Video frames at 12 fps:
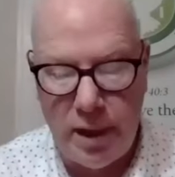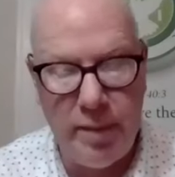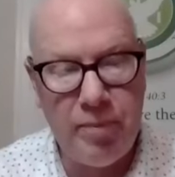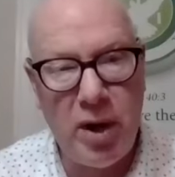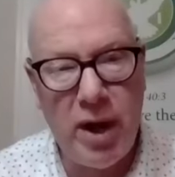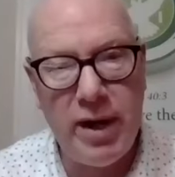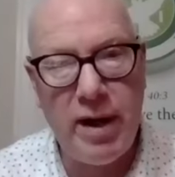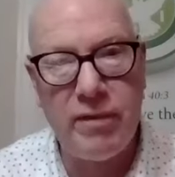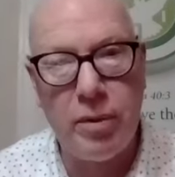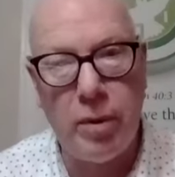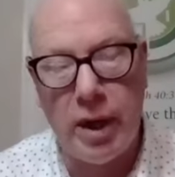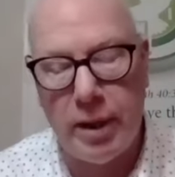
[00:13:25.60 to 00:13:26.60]
He prayed
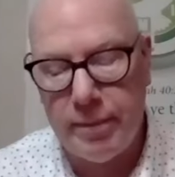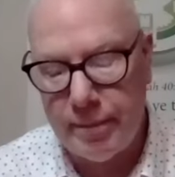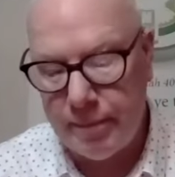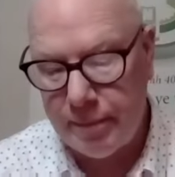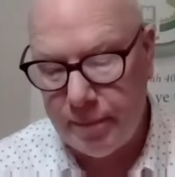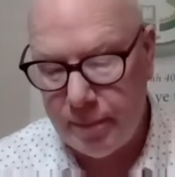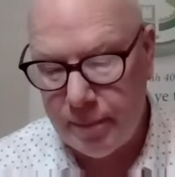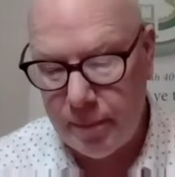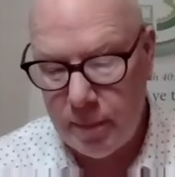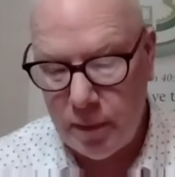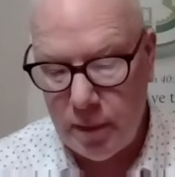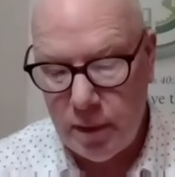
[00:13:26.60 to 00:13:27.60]
everywhere
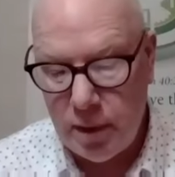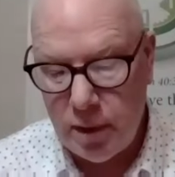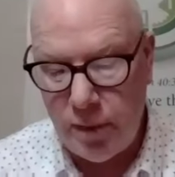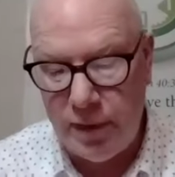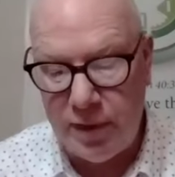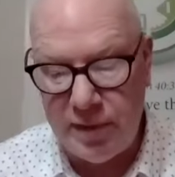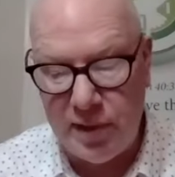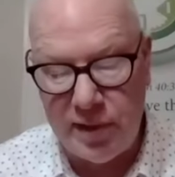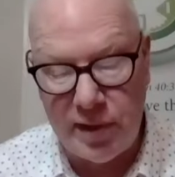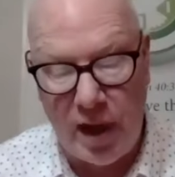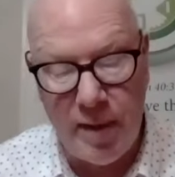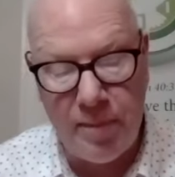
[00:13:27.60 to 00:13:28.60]
with his
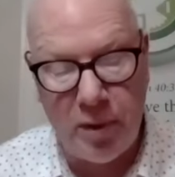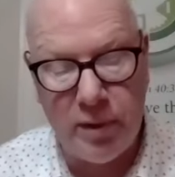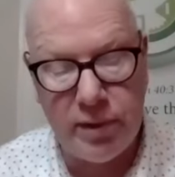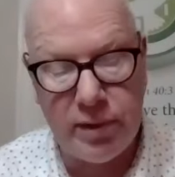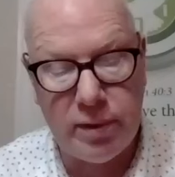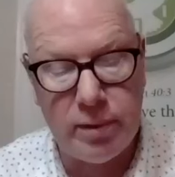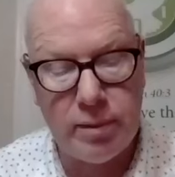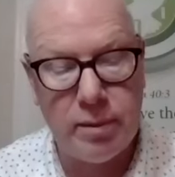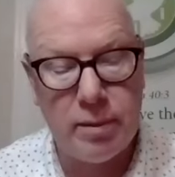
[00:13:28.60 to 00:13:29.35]
disciples,